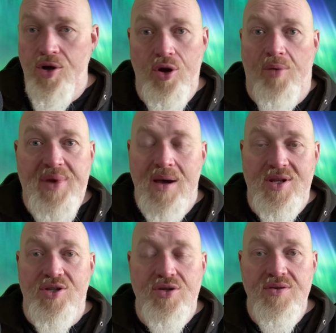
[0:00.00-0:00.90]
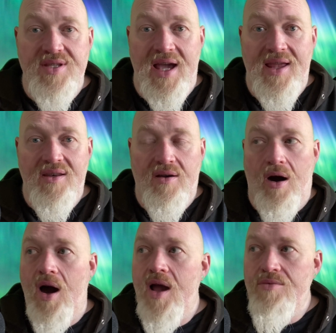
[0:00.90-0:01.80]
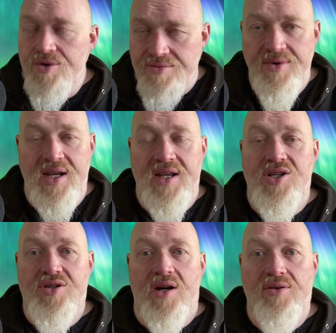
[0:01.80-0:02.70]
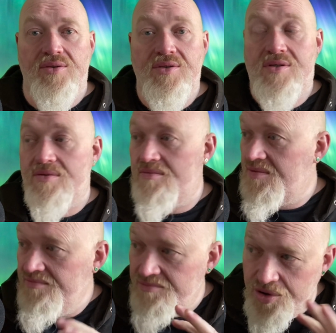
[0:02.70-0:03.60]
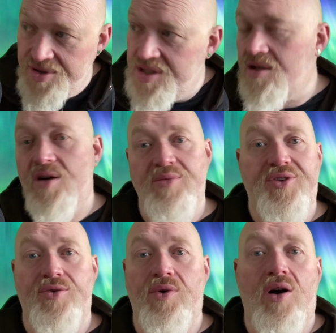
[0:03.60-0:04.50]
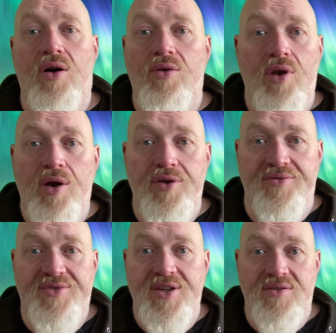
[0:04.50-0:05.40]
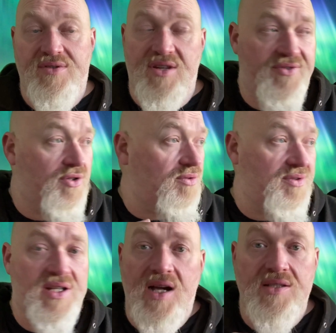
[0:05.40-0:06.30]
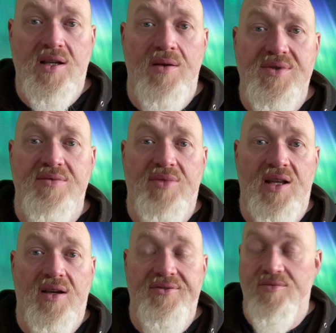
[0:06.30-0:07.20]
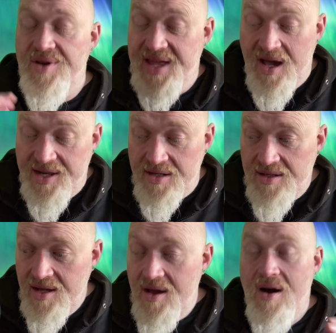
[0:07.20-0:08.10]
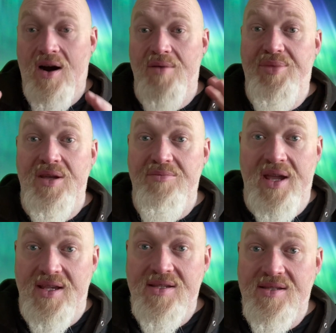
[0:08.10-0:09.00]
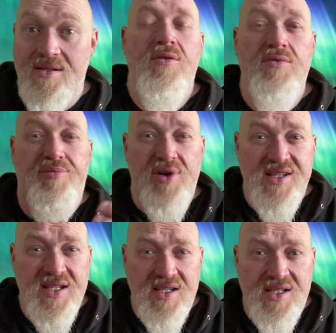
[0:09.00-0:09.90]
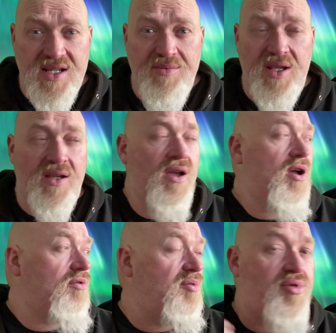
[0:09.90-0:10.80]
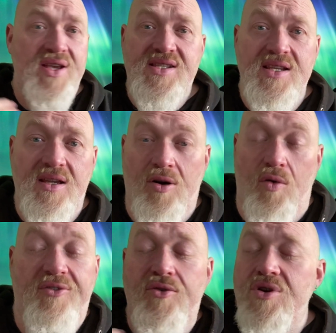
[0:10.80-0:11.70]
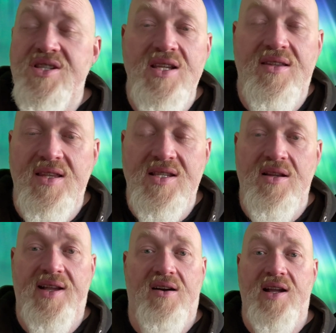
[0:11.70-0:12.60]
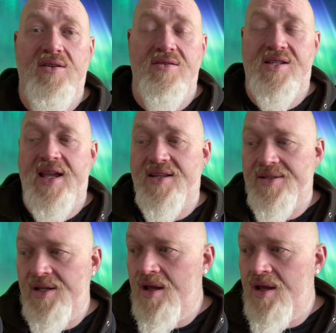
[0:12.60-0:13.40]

not be able to do that, I would really struggle. Music got me through a whole load of difficult and dark times in my life, and without it, I'd be a mess repressing stimming, repressing or forcing things like eye contact,